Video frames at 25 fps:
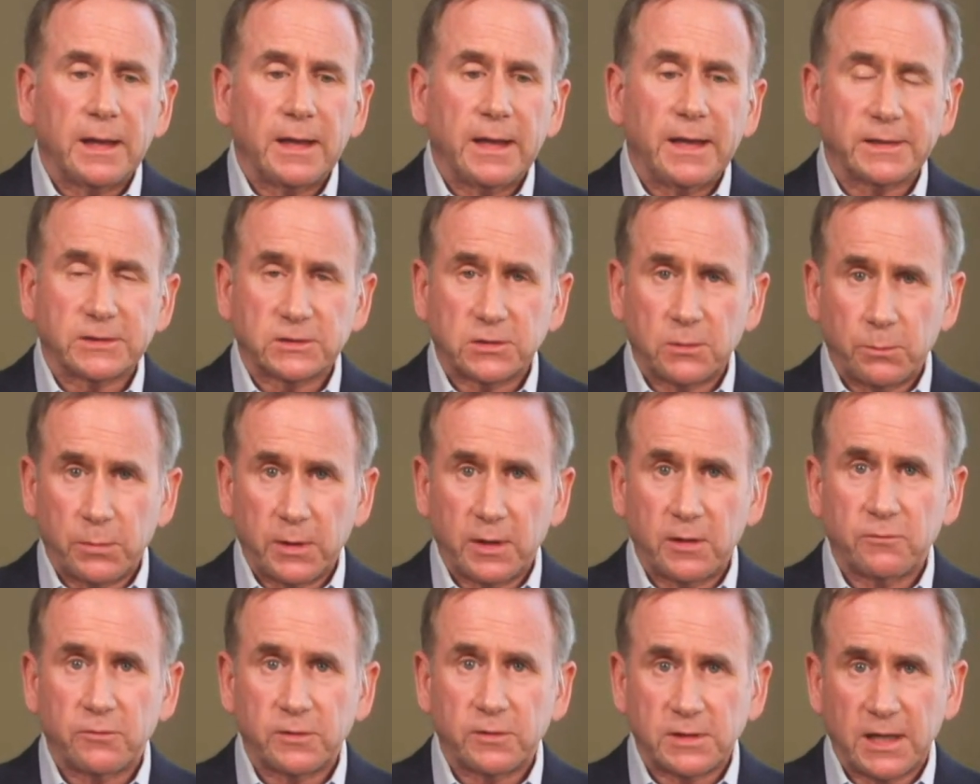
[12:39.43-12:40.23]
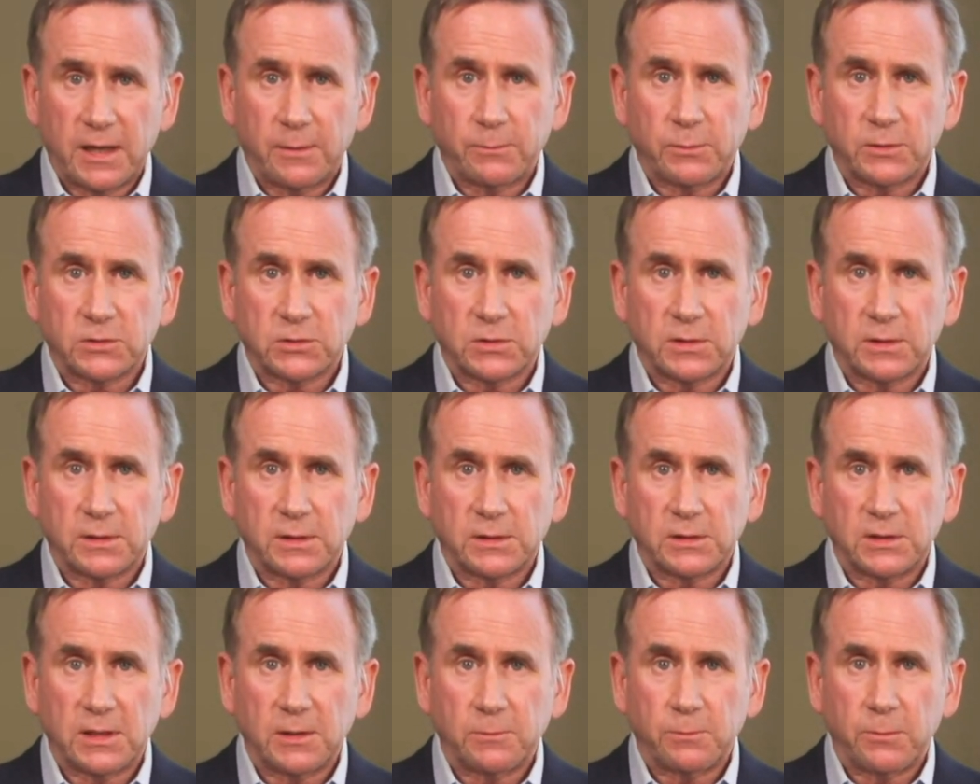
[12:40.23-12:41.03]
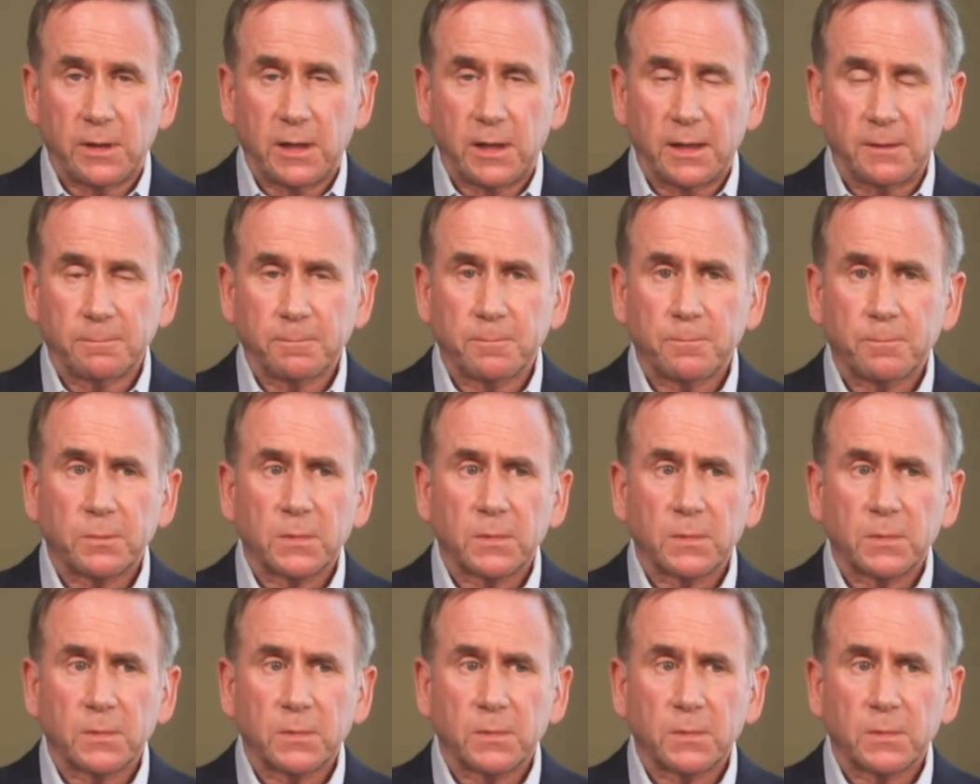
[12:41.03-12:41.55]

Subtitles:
It's a bit of a tempest in the teapot.